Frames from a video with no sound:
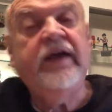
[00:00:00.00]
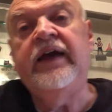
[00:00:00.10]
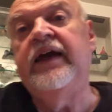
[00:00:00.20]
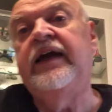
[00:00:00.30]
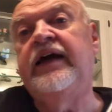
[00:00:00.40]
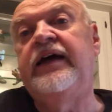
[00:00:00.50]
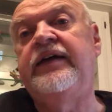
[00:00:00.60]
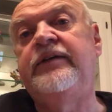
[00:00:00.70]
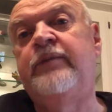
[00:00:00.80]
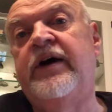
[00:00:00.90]

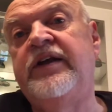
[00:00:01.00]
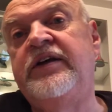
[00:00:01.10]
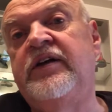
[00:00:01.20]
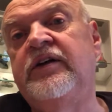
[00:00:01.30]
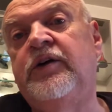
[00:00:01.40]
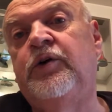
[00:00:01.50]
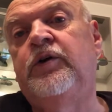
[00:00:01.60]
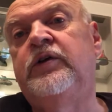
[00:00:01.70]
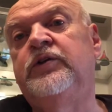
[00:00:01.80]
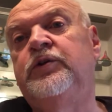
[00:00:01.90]
and about a young
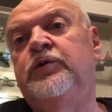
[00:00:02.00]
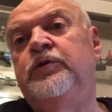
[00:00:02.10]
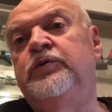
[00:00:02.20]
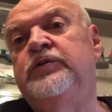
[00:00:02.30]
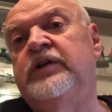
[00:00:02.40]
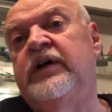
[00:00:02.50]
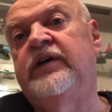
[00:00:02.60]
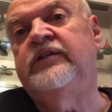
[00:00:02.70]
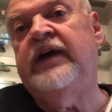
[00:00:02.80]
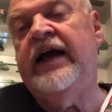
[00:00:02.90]
girl whose
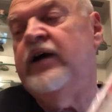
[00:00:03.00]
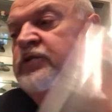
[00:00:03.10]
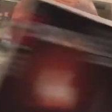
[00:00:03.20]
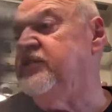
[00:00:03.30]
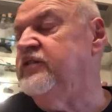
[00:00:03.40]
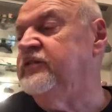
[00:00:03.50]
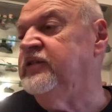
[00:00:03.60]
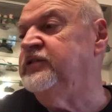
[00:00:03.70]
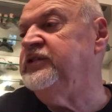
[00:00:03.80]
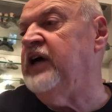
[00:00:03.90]

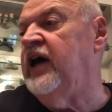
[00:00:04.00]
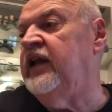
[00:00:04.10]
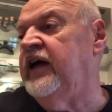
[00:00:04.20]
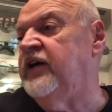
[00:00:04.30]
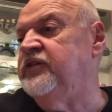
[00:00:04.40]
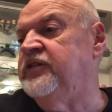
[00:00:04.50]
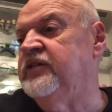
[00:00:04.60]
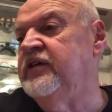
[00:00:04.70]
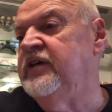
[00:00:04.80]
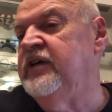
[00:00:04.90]
dollhouse
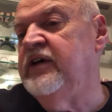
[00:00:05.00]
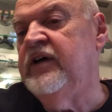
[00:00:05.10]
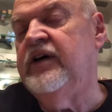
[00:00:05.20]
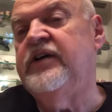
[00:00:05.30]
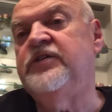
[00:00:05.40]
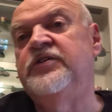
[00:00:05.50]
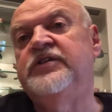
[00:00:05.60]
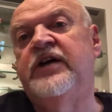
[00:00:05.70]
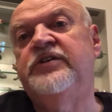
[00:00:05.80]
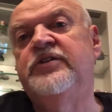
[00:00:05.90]
turns
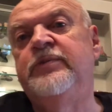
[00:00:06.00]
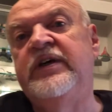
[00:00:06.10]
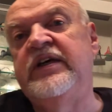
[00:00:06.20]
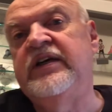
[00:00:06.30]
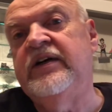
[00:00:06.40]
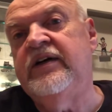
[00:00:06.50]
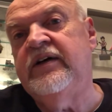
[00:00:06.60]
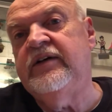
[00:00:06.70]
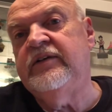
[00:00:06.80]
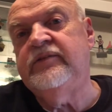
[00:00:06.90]
out to be
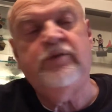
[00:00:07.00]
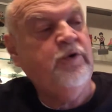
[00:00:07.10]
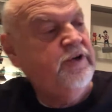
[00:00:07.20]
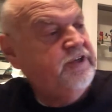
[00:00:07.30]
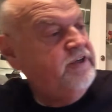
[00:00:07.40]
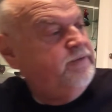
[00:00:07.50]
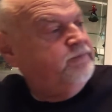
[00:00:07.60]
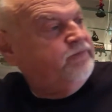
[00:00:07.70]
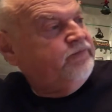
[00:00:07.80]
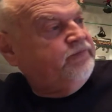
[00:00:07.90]
haunted.
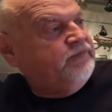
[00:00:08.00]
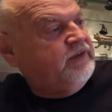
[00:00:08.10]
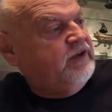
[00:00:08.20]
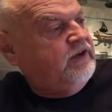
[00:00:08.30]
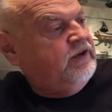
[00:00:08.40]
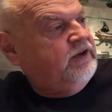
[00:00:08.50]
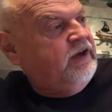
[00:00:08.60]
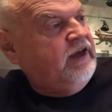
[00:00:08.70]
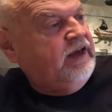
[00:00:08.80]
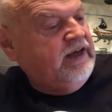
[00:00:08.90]

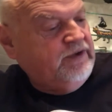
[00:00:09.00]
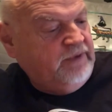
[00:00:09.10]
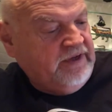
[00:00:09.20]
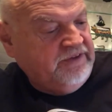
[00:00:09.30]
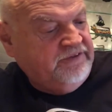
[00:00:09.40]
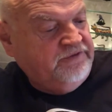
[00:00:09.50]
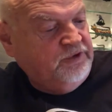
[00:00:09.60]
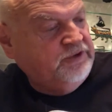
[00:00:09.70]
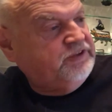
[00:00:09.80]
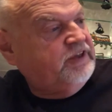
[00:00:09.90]
And we got the
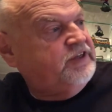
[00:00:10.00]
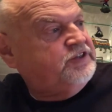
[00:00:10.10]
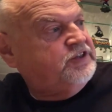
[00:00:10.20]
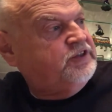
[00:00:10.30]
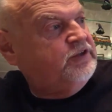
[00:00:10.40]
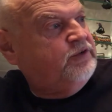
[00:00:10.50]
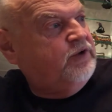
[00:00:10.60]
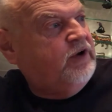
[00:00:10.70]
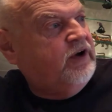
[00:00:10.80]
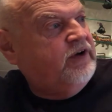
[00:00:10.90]
first issue
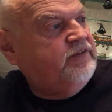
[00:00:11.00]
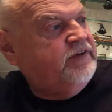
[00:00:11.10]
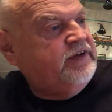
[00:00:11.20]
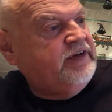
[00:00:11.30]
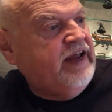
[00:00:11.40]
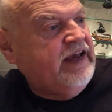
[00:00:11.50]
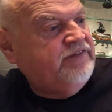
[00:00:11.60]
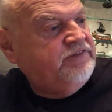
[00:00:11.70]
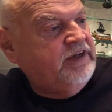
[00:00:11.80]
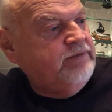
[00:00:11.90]
of
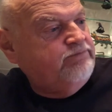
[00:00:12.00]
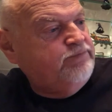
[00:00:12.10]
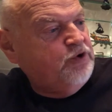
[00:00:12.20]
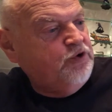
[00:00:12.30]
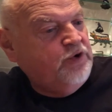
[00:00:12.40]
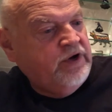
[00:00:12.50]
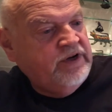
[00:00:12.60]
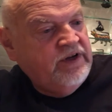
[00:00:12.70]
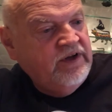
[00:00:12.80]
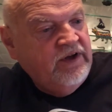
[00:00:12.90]
Daphne Byrne,